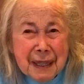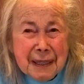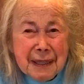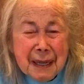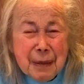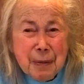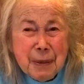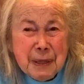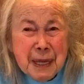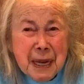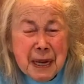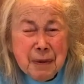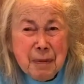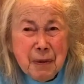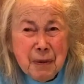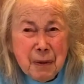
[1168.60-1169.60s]
that they would
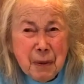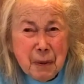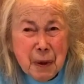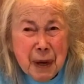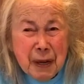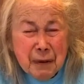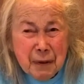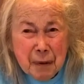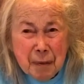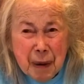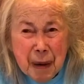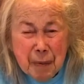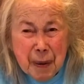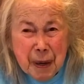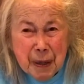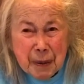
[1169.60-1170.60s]
take me away from
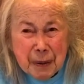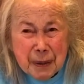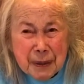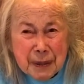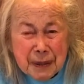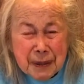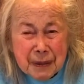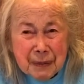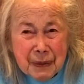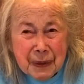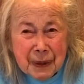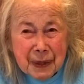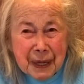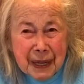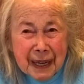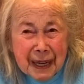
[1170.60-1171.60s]
my parents.
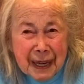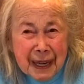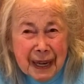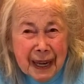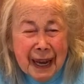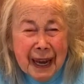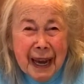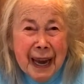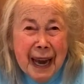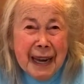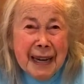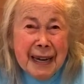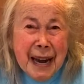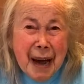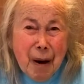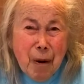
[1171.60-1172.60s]

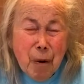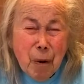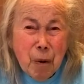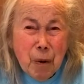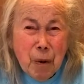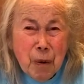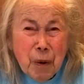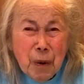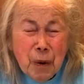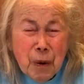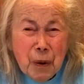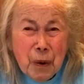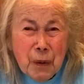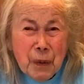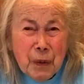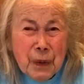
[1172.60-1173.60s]
And now
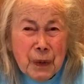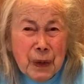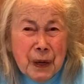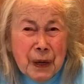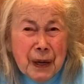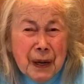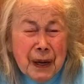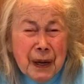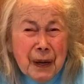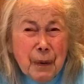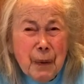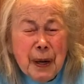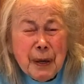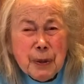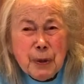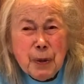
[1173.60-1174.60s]

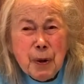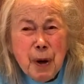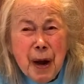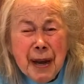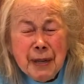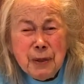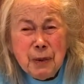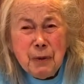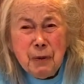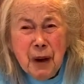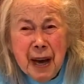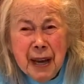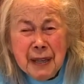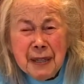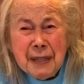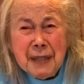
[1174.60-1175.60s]
we are trying to
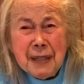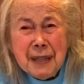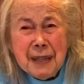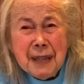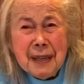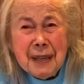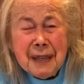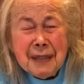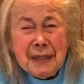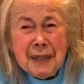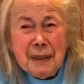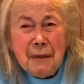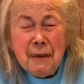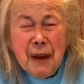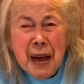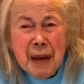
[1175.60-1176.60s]
find
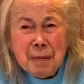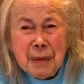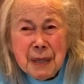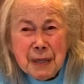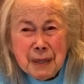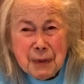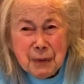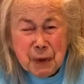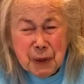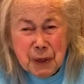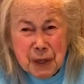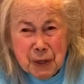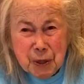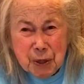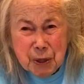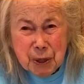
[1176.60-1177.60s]
the families for
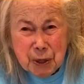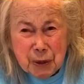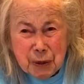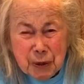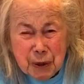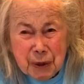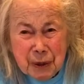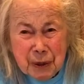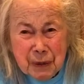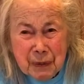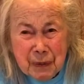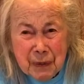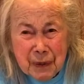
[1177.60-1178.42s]
these children,